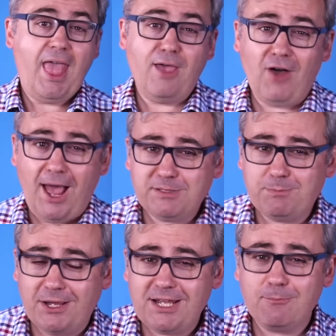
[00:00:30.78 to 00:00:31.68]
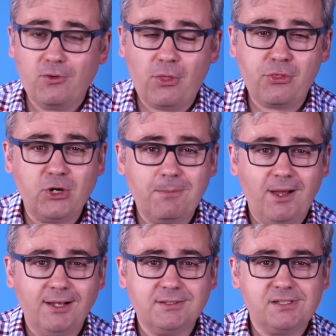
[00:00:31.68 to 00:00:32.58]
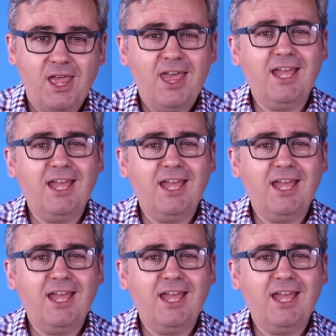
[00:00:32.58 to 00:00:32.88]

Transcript: If I'm spending more than $30,